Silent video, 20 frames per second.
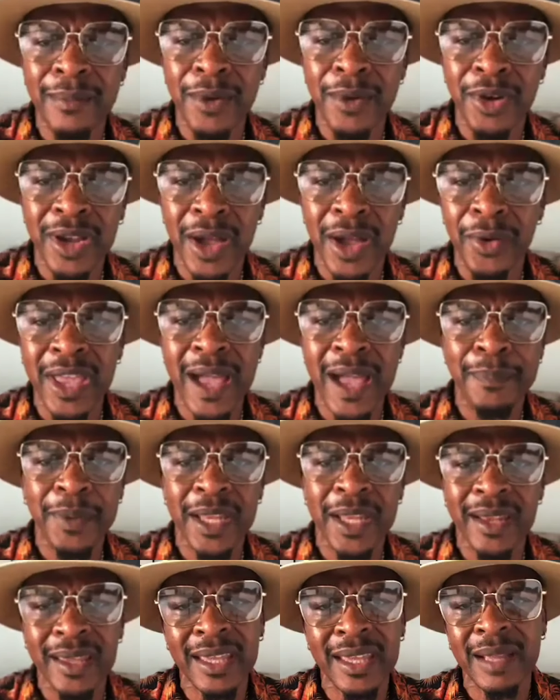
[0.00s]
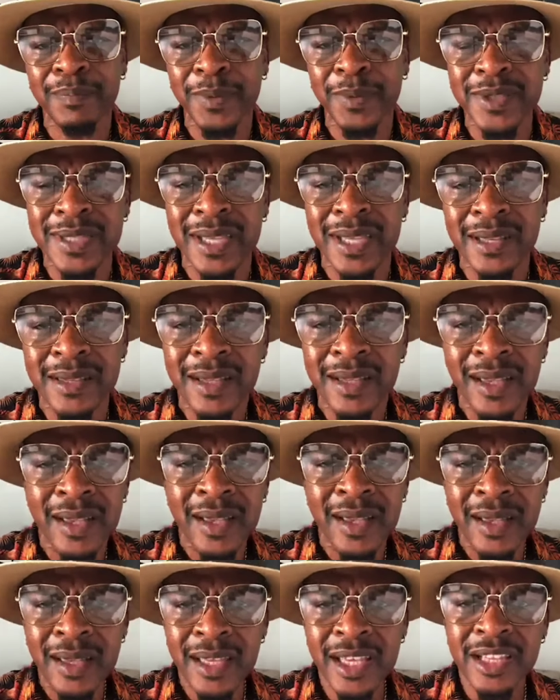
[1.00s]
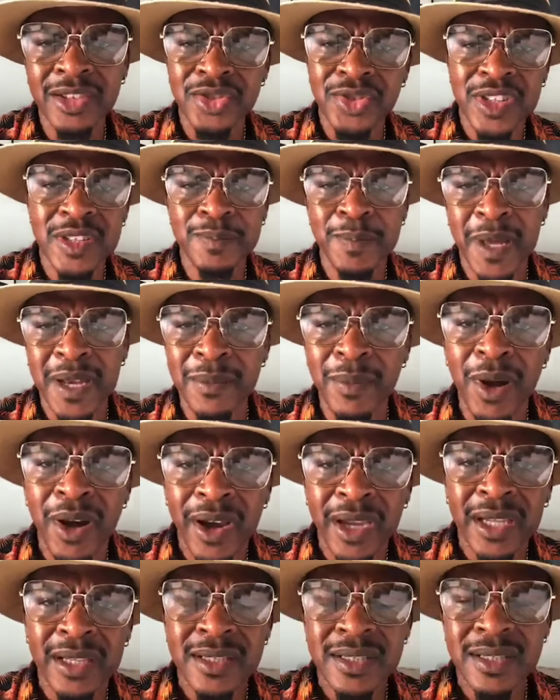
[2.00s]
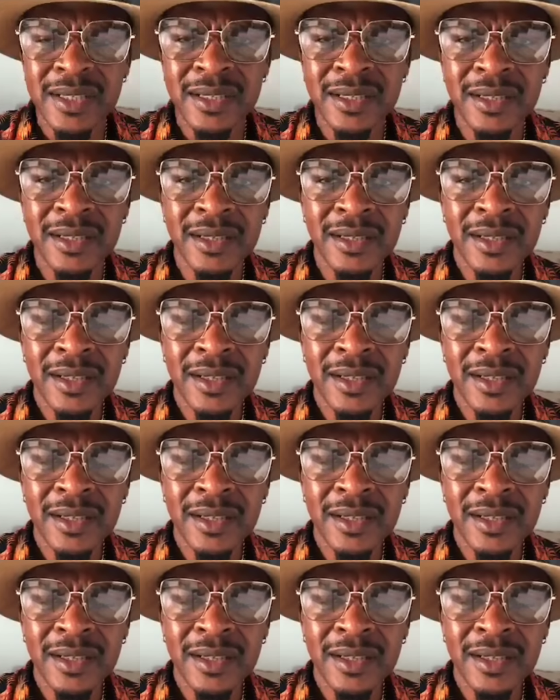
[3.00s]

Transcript: America where you pay the 8% interest on the mortgage.